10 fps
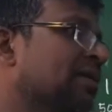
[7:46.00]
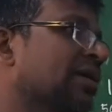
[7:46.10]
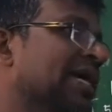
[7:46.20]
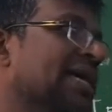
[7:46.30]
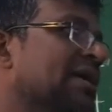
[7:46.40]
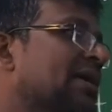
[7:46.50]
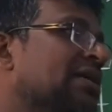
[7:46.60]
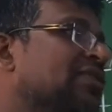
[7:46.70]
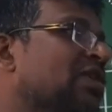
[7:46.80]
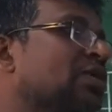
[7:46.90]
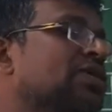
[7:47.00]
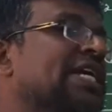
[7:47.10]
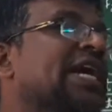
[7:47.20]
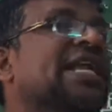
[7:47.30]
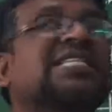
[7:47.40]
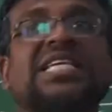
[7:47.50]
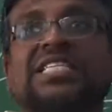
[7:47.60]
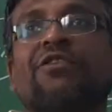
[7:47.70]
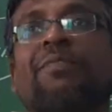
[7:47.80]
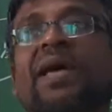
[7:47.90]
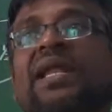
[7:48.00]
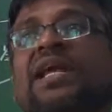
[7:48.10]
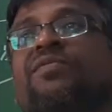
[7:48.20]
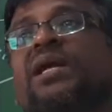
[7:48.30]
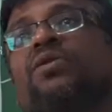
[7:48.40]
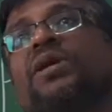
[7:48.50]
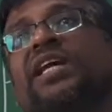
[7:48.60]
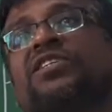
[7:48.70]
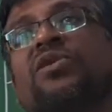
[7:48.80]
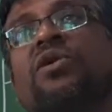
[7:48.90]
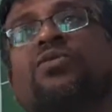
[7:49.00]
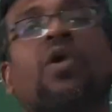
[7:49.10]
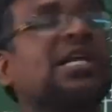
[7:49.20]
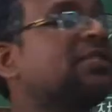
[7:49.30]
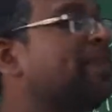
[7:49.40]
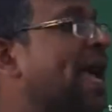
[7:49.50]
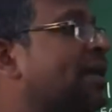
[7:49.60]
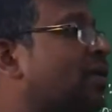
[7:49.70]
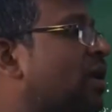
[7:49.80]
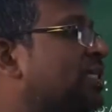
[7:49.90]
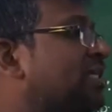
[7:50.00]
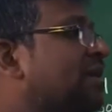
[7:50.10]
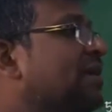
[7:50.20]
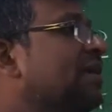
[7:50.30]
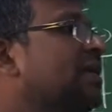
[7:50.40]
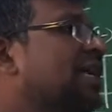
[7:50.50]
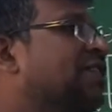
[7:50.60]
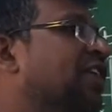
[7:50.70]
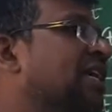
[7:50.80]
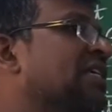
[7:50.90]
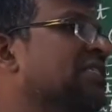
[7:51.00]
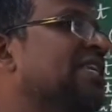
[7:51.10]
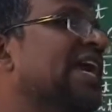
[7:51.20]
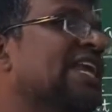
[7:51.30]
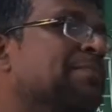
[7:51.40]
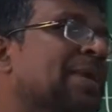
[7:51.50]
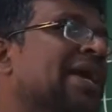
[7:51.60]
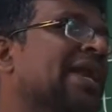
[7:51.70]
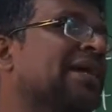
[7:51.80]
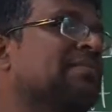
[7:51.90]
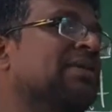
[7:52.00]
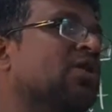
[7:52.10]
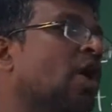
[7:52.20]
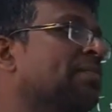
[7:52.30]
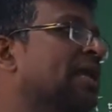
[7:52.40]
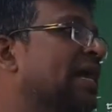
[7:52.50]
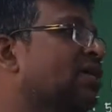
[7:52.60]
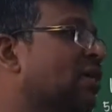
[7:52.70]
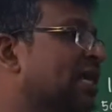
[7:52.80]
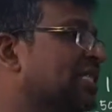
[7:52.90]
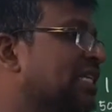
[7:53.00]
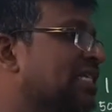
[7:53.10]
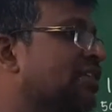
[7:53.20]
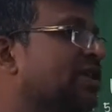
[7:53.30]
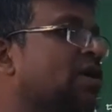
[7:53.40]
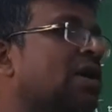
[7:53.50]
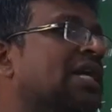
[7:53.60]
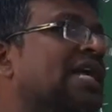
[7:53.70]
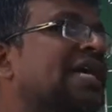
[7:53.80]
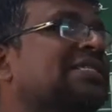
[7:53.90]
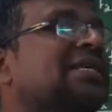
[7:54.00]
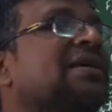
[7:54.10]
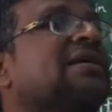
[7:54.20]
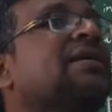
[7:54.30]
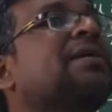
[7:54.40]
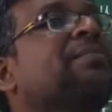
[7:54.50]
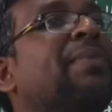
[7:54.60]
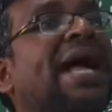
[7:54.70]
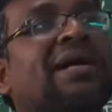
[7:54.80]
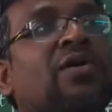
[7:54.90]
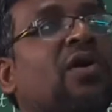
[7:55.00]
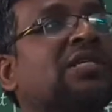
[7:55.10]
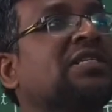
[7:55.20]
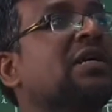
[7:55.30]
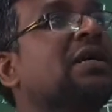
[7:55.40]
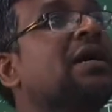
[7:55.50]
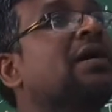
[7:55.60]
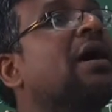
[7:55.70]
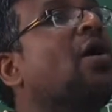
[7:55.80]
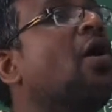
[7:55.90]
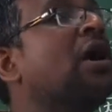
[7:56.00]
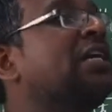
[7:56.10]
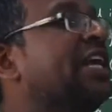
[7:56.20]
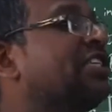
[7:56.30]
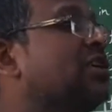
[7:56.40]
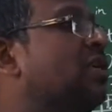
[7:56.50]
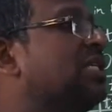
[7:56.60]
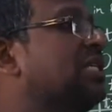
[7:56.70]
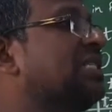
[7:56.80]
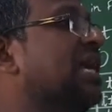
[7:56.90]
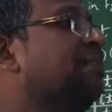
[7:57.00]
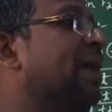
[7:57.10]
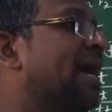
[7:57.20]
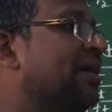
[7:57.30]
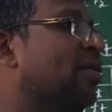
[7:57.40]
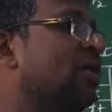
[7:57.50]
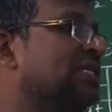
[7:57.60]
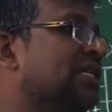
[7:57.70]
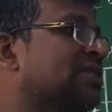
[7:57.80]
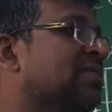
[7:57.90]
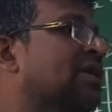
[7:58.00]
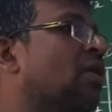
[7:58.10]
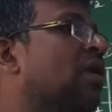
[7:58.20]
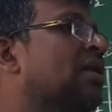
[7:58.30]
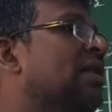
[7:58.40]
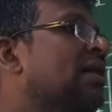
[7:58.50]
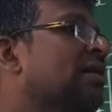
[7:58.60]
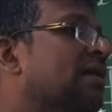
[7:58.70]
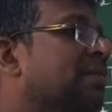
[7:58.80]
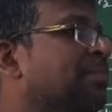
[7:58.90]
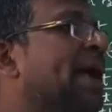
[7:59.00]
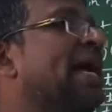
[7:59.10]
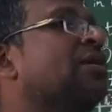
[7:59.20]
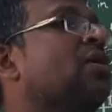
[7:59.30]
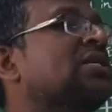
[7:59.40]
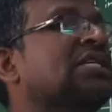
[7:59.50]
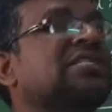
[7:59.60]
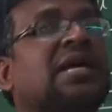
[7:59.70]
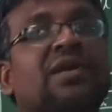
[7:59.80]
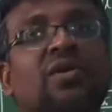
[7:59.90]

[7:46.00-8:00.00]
Okay. So using a recessive parent, we do test cross. What is back cross? If it is any parent, dominant or recessive, we call it as back cross. All test crosses are back crosses, but all back crosses are